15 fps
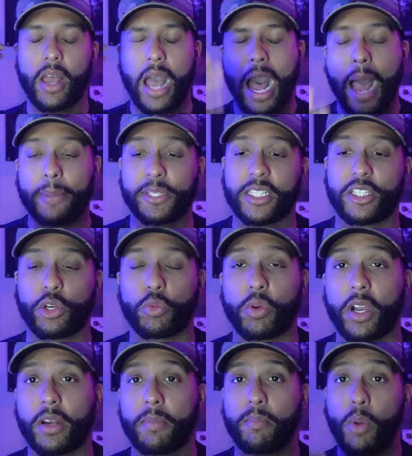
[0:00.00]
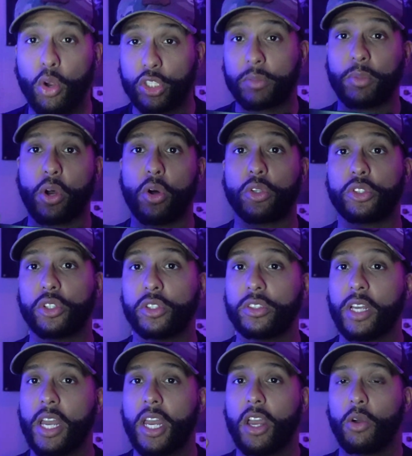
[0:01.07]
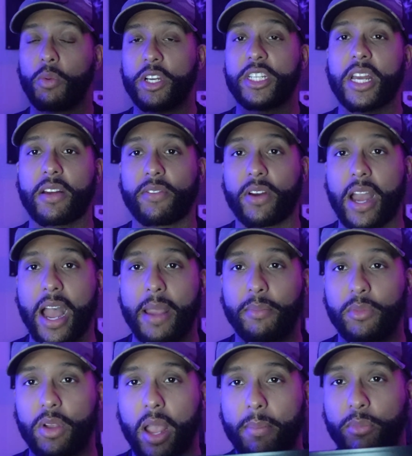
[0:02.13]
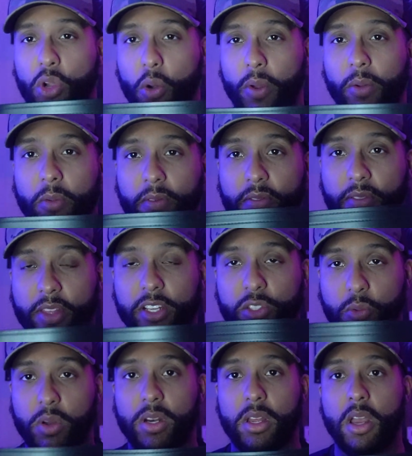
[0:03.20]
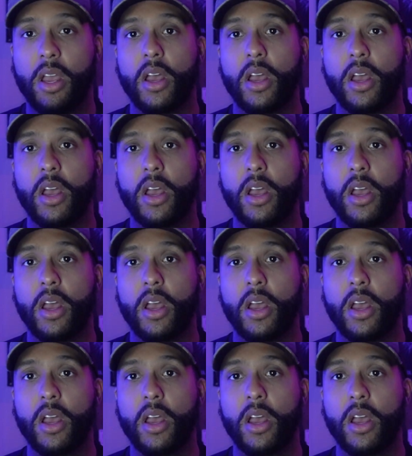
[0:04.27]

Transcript: option to run multiple holsters, whichever, I'm going with this one.